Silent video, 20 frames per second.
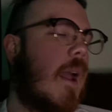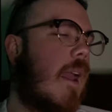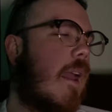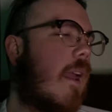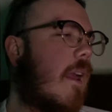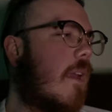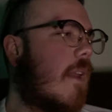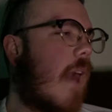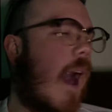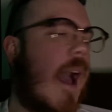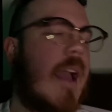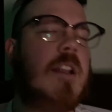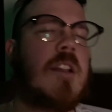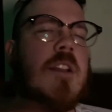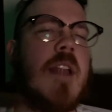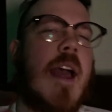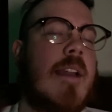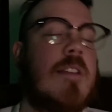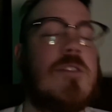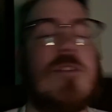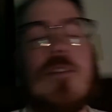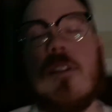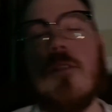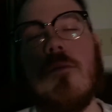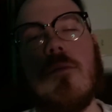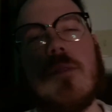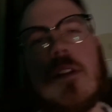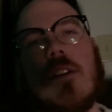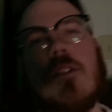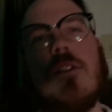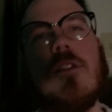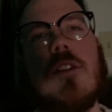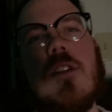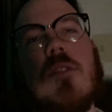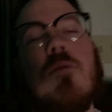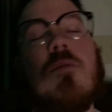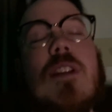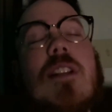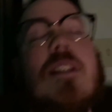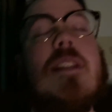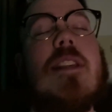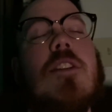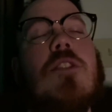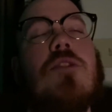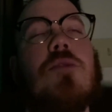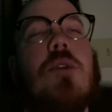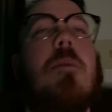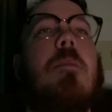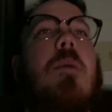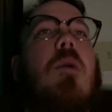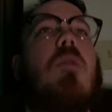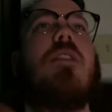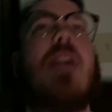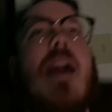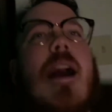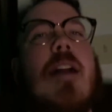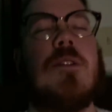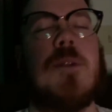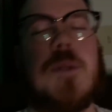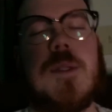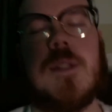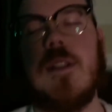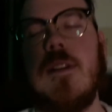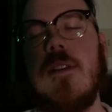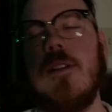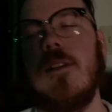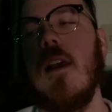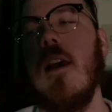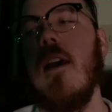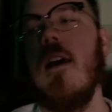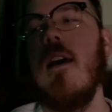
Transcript: and I actually really enjoy both actresses.